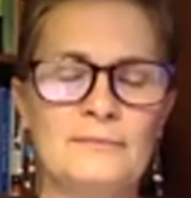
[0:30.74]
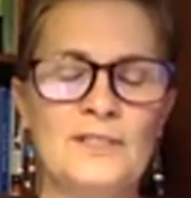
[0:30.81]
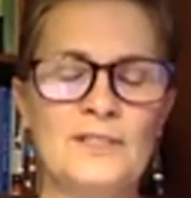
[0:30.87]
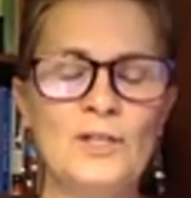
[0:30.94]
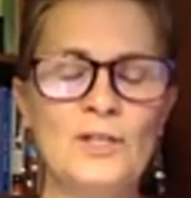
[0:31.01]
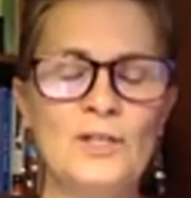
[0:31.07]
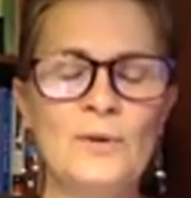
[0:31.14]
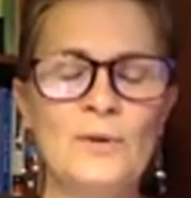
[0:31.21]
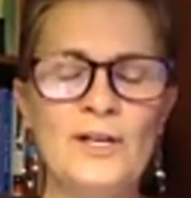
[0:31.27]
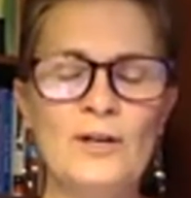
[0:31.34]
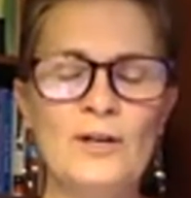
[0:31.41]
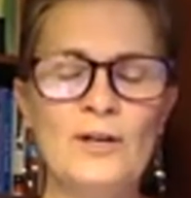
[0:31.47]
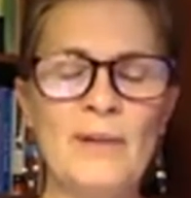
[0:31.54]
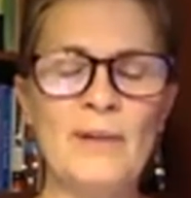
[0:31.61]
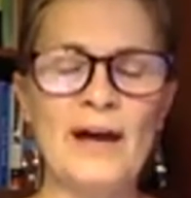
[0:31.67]
You want your
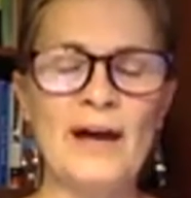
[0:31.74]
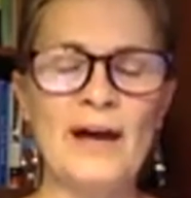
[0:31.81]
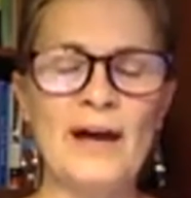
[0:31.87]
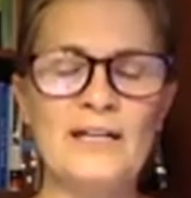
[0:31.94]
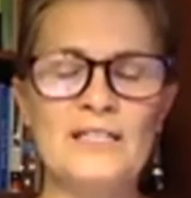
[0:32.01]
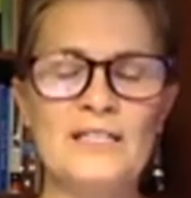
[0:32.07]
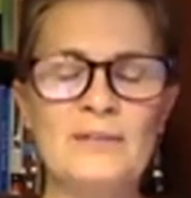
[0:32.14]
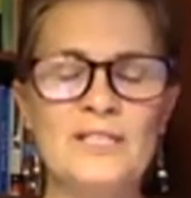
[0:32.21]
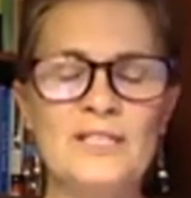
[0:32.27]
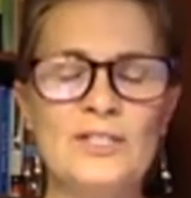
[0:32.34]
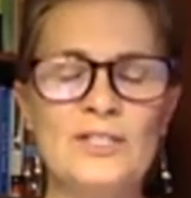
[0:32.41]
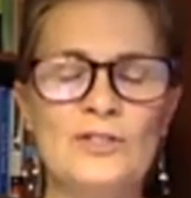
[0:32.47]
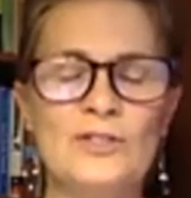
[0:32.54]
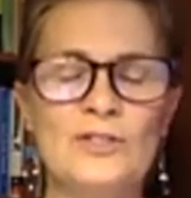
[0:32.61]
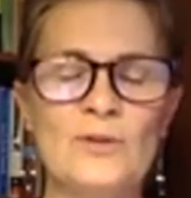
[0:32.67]
back to be
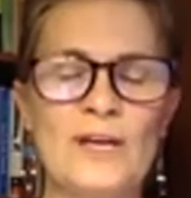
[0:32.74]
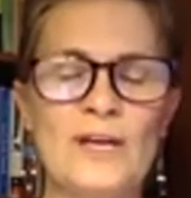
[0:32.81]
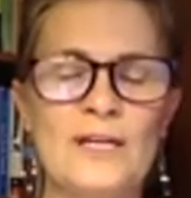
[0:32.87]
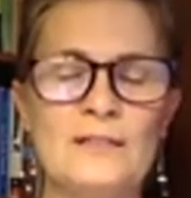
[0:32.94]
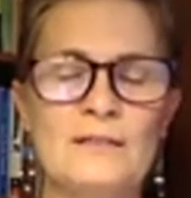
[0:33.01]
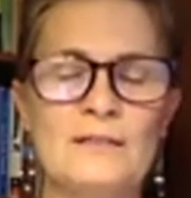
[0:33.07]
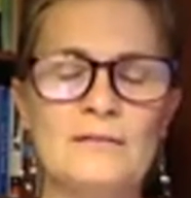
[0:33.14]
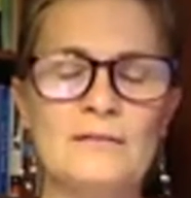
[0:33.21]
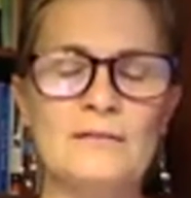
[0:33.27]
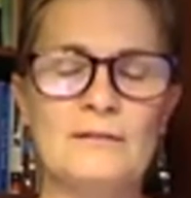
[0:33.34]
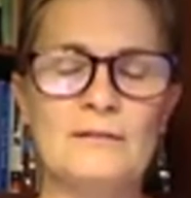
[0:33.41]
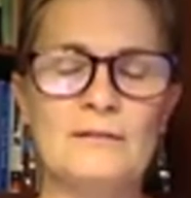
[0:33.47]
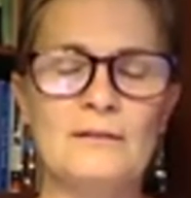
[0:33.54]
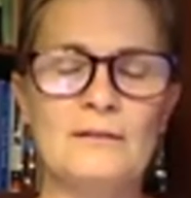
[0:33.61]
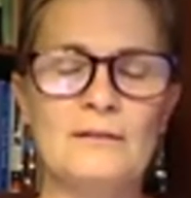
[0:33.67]
straight,
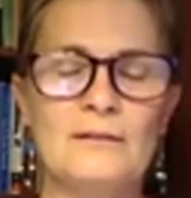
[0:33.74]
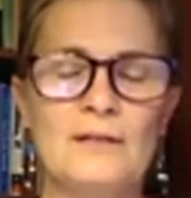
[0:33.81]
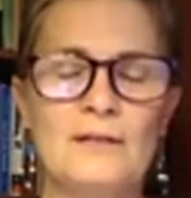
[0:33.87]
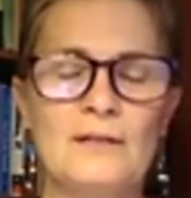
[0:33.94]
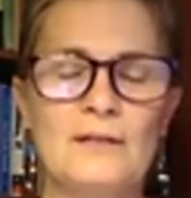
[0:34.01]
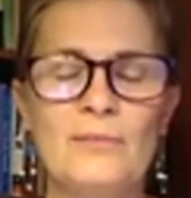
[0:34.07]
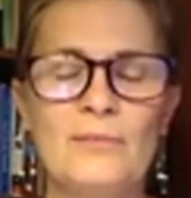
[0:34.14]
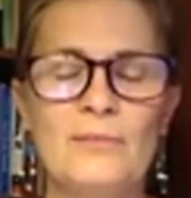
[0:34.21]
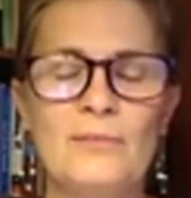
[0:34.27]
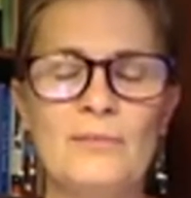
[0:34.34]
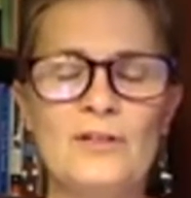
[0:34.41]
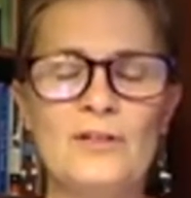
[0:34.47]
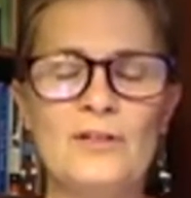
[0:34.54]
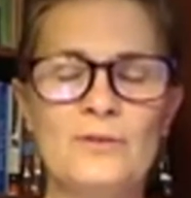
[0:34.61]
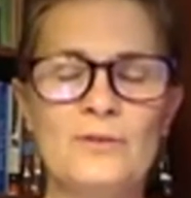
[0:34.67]

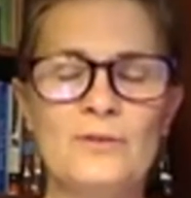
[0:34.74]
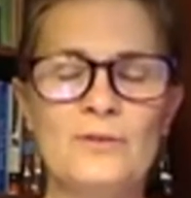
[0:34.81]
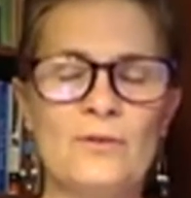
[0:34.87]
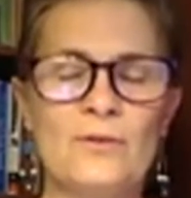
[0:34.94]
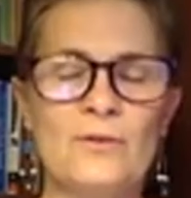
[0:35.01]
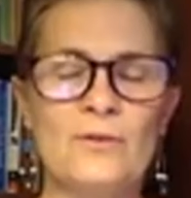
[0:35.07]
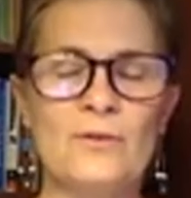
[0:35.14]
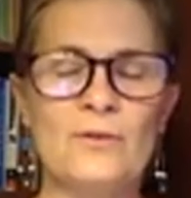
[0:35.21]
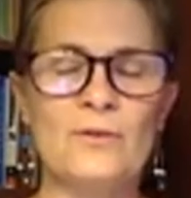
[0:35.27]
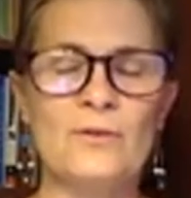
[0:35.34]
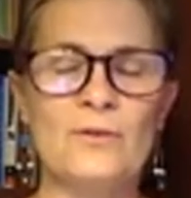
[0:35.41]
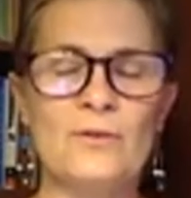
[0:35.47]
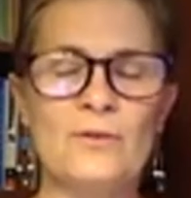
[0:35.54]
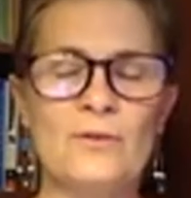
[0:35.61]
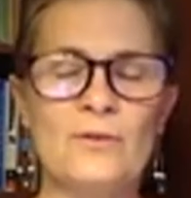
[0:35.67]
but also settle
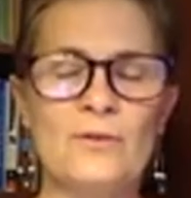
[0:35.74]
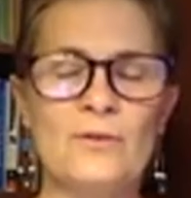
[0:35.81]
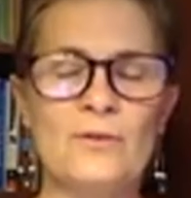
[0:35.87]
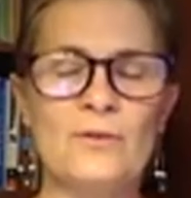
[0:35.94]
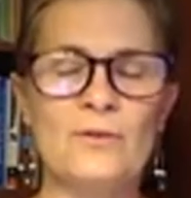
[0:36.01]
into your hips.